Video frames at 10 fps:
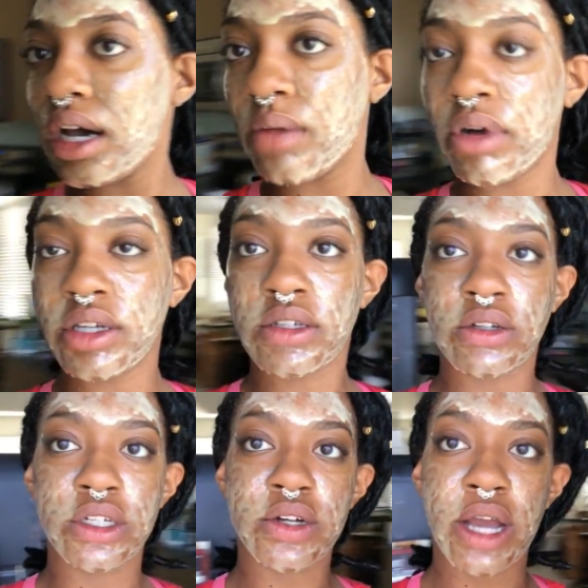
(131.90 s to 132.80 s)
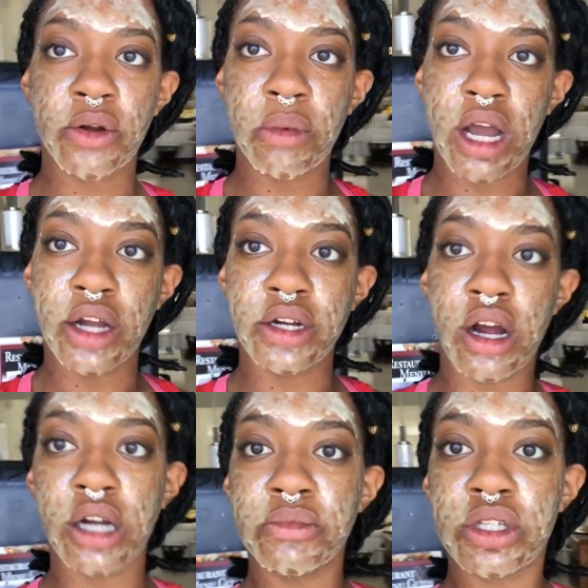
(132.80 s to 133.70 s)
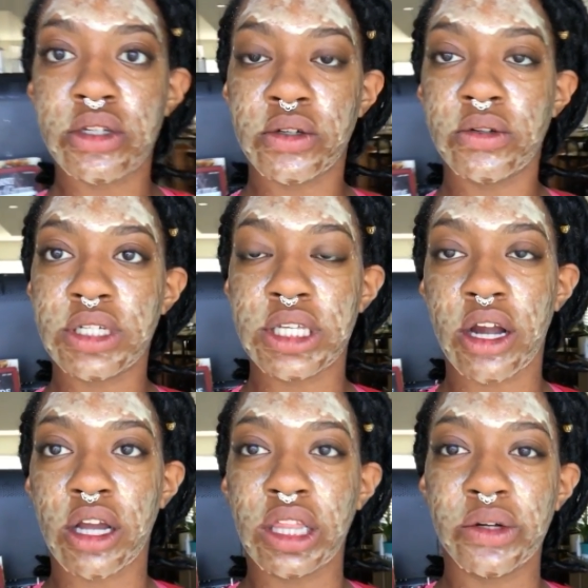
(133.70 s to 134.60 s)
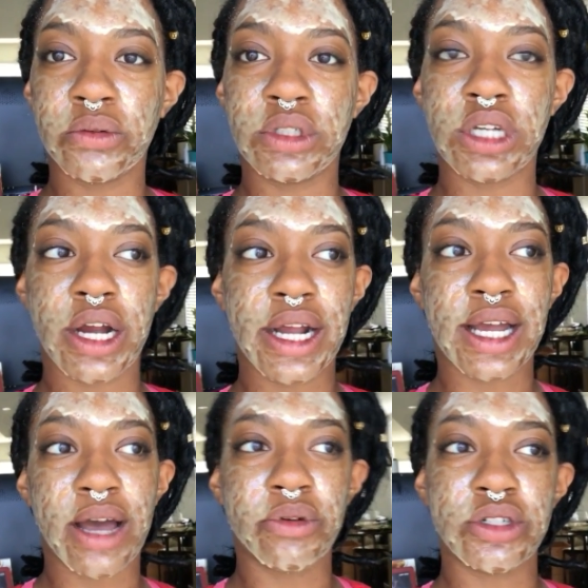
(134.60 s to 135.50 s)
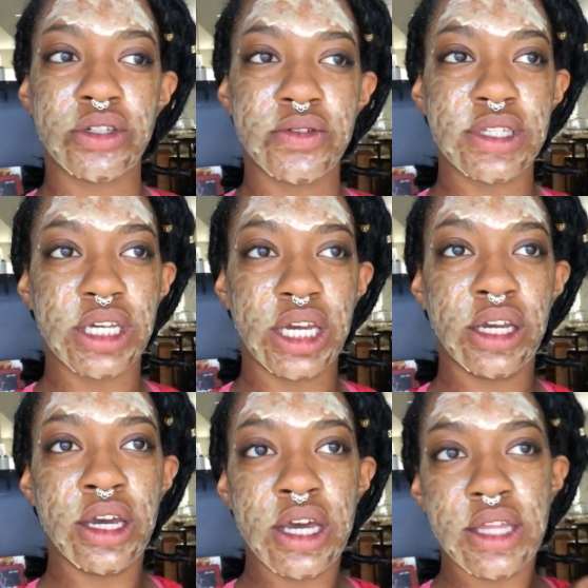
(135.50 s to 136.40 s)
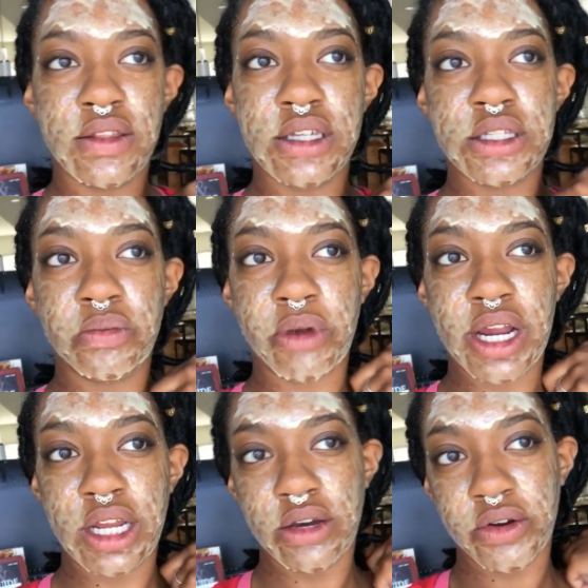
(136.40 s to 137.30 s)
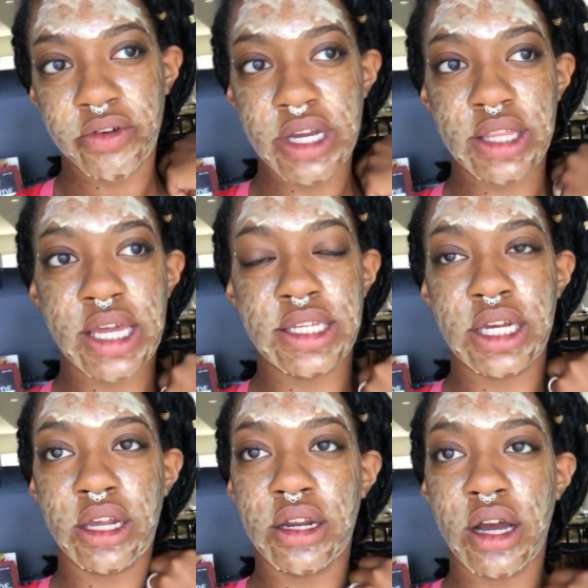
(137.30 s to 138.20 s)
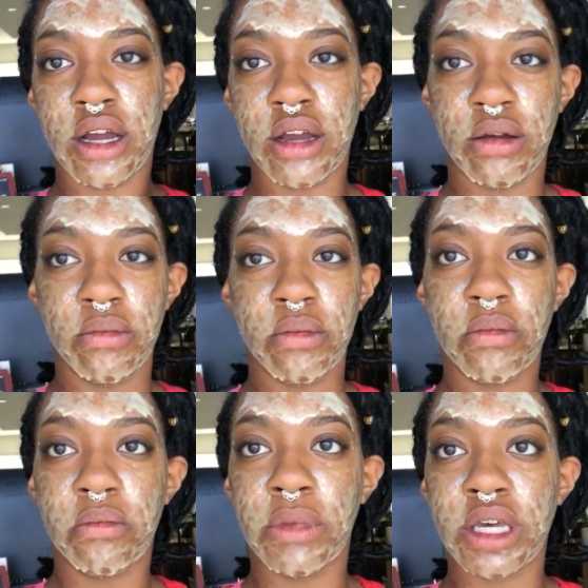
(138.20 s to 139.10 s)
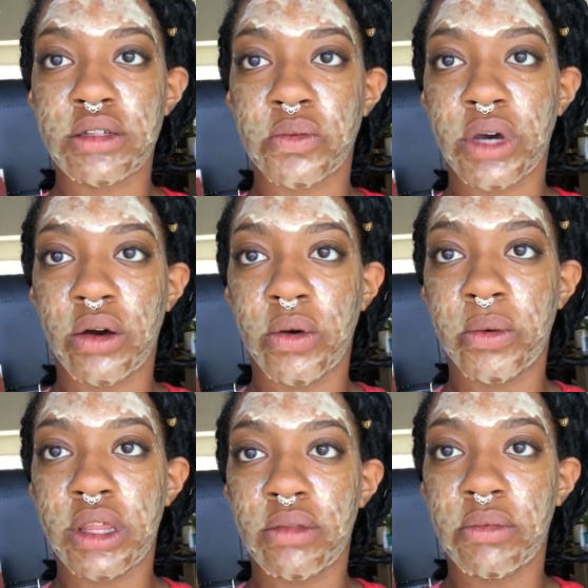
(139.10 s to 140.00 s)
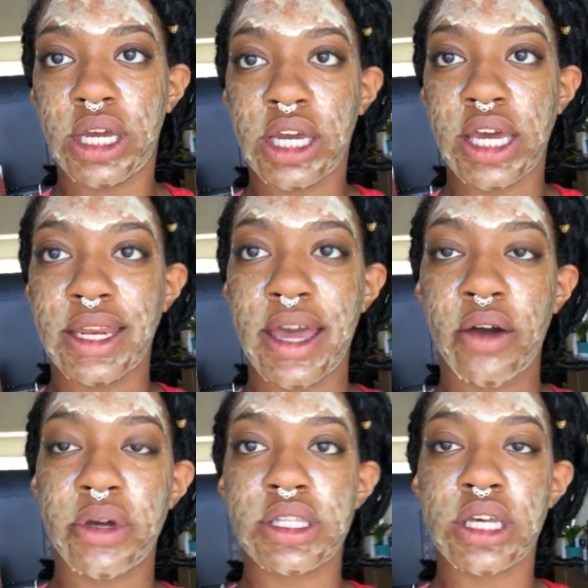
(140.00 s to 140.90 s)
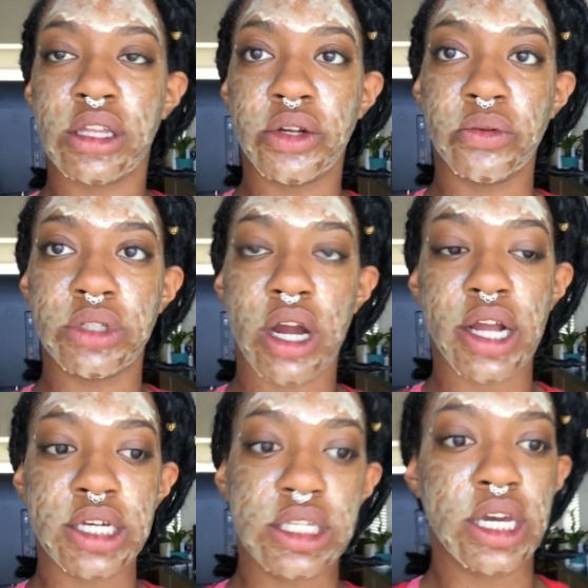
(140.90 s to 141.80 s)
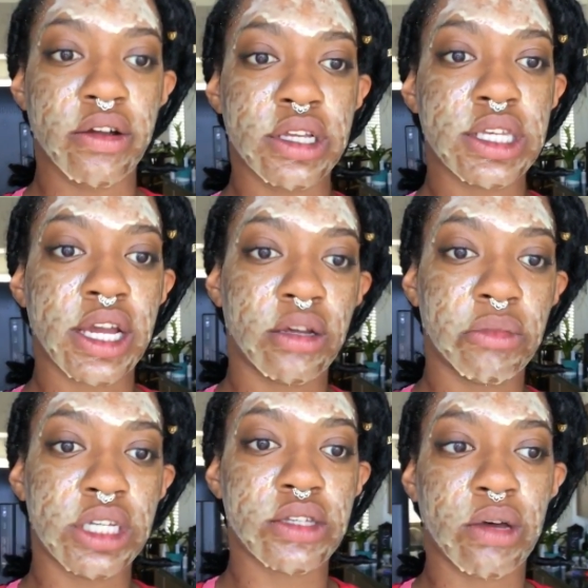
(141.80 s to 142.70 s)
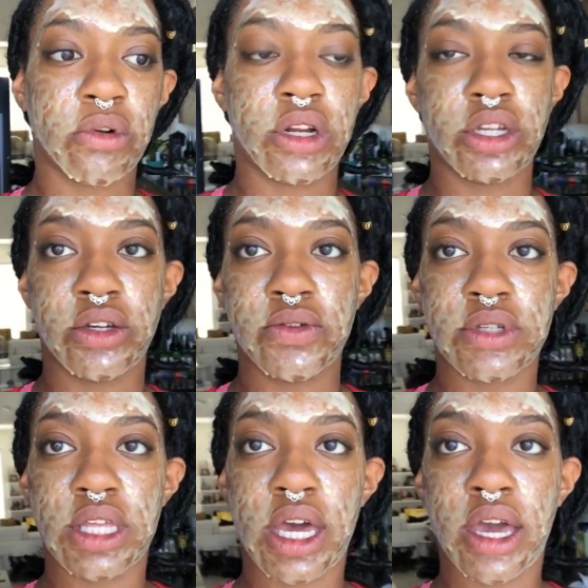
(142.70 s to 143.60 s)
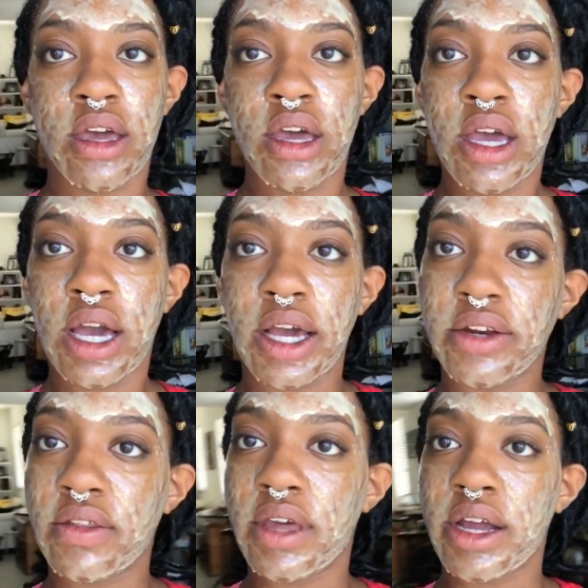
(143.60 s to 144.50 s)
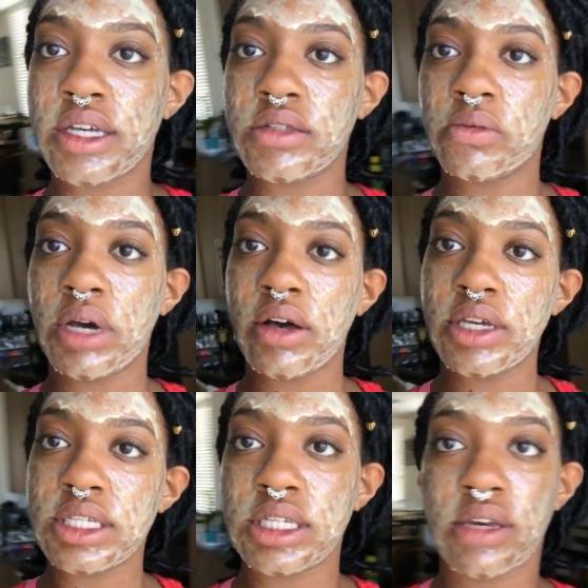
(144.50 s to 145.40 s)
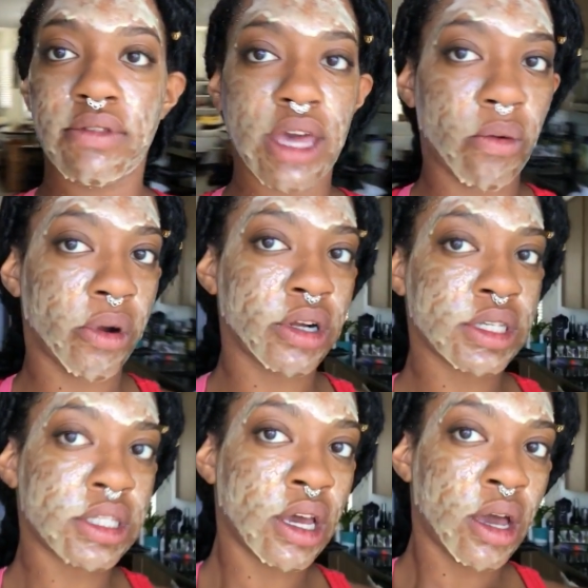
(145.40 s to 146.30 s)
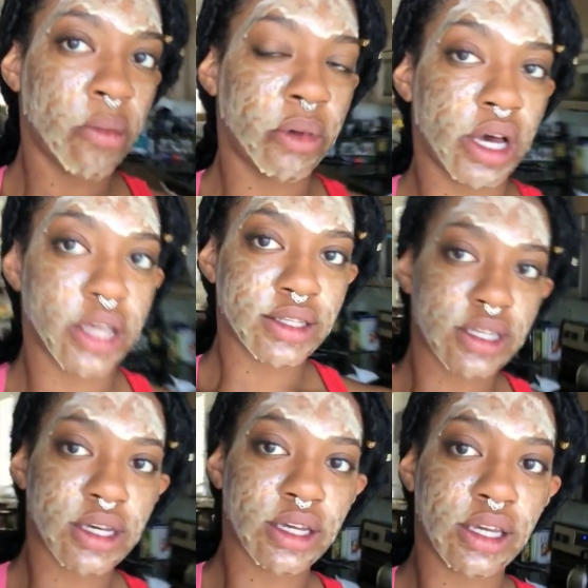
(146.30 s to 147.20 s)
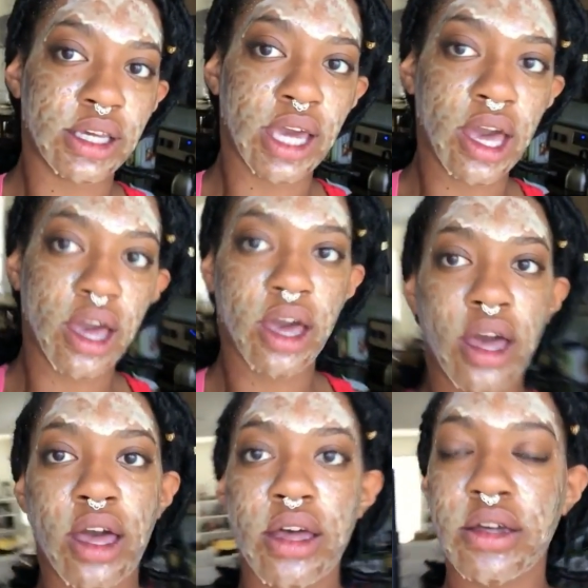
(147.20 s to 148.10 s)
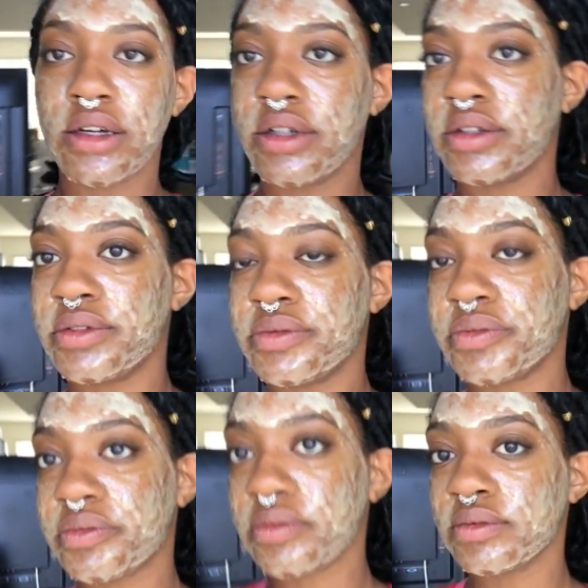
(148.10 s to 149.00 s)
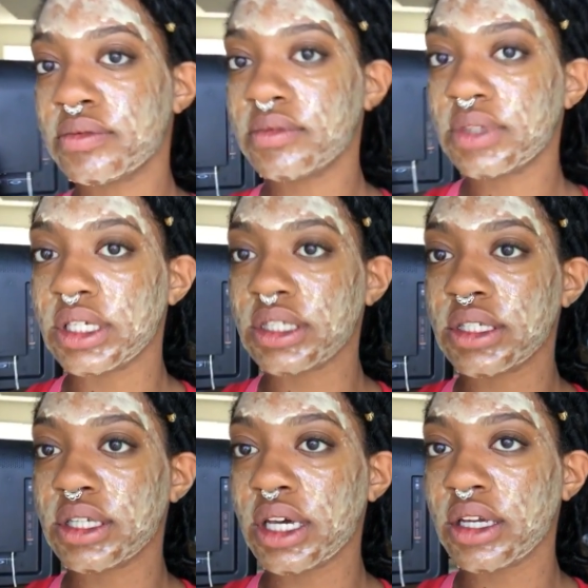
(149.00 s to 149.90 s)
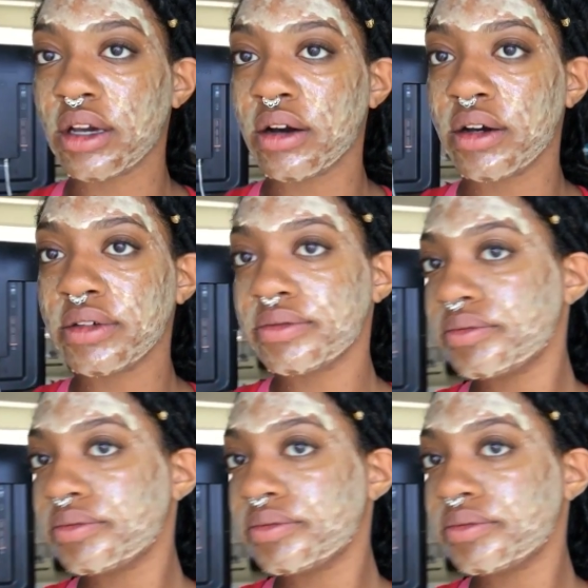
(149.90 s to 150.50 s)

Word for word: I'm also going to try it on my underarms too because they are a little dark. I was using this spray deodorant that didn't um, mix well with me and now it's a little dark because it irritated me. So I'm going to use that under there as well and see if that works. But yeah, this is it y'all.